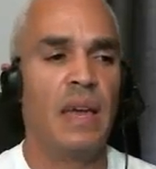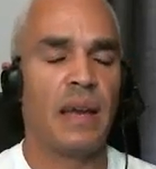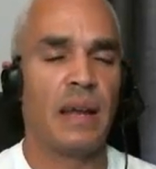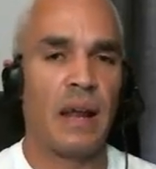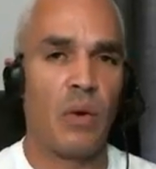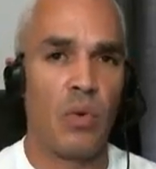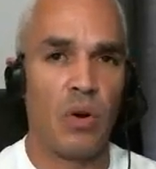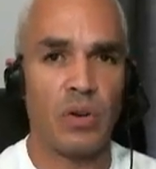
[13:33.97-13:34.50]

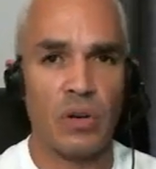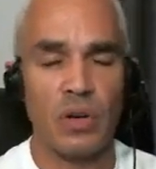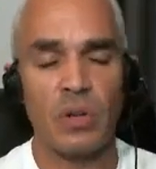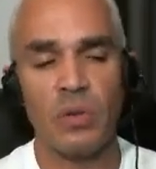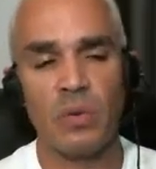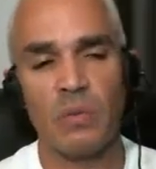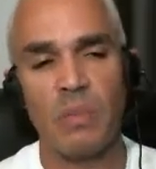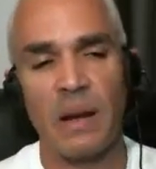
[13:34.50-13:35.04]
And I will
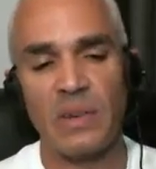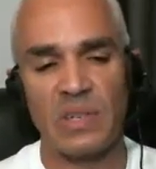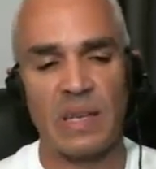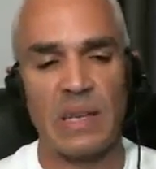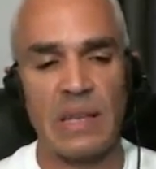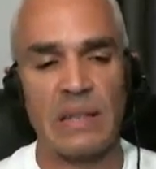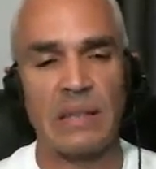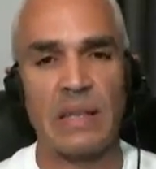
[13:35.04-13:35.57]
conclude by
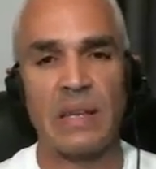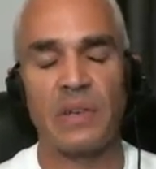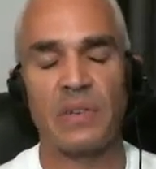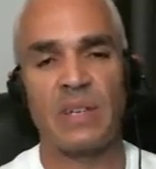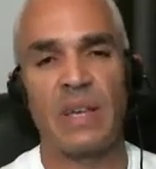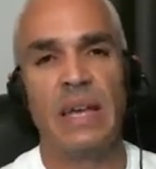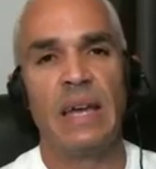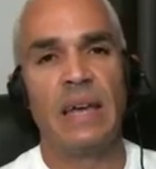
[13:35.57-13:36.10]
saying
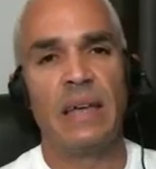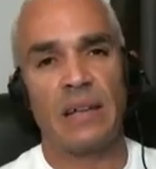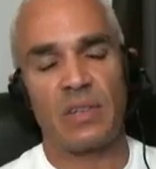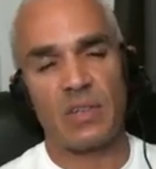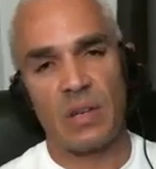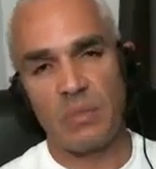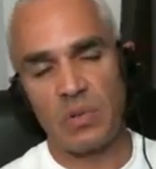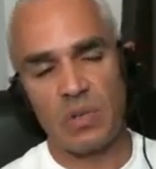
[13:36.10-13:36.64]
this, that
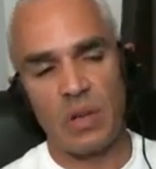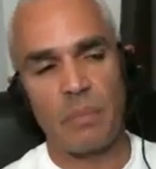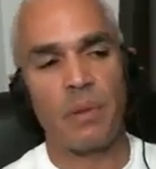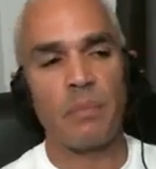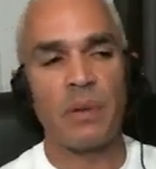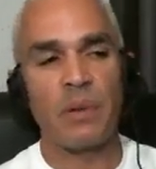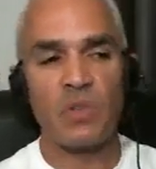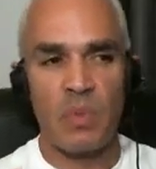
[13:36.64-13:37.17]
some
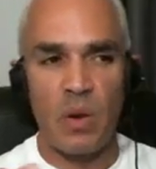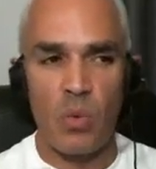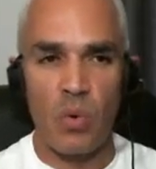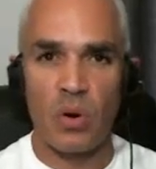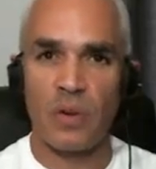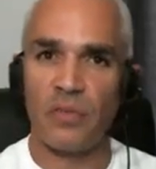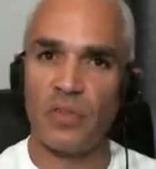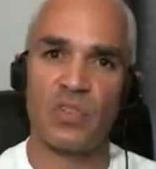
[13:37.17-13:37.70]
supplements may
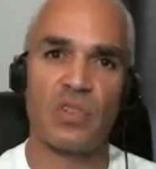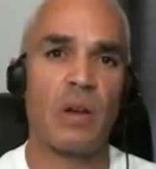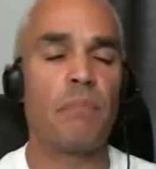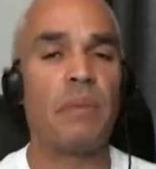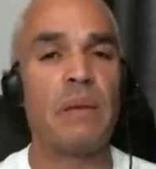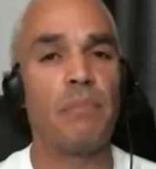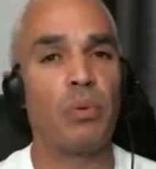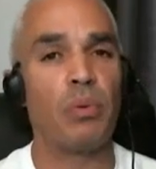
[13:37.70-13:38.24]
work for some
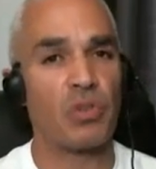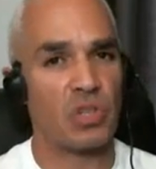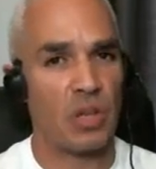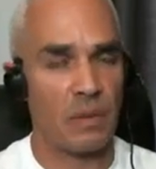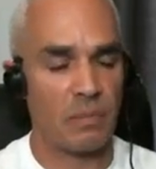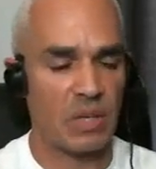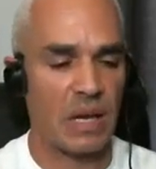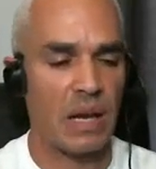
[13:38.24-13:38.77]
people
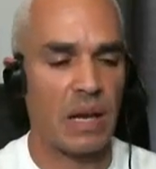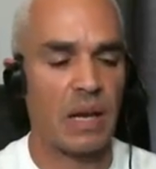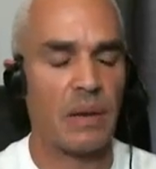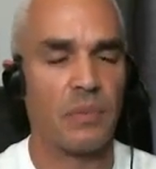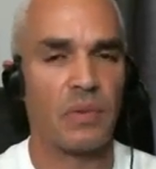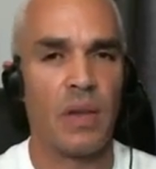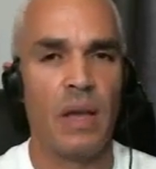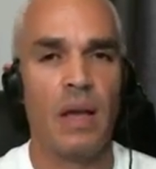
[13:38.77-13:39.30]

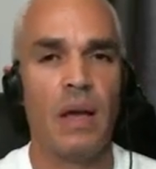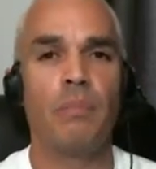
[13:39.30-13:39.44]
sometimes,